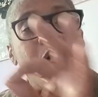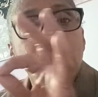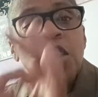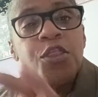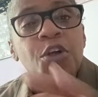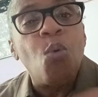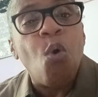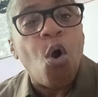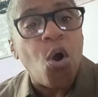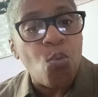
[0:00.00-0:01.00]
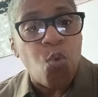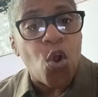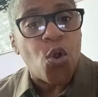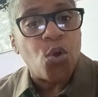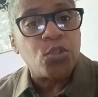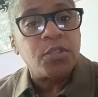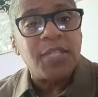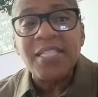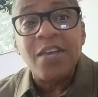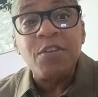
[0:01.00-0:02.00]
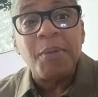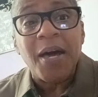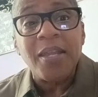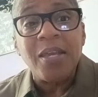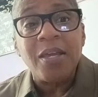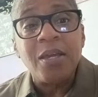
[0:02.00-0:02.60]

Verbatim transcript: the world, that's everybody,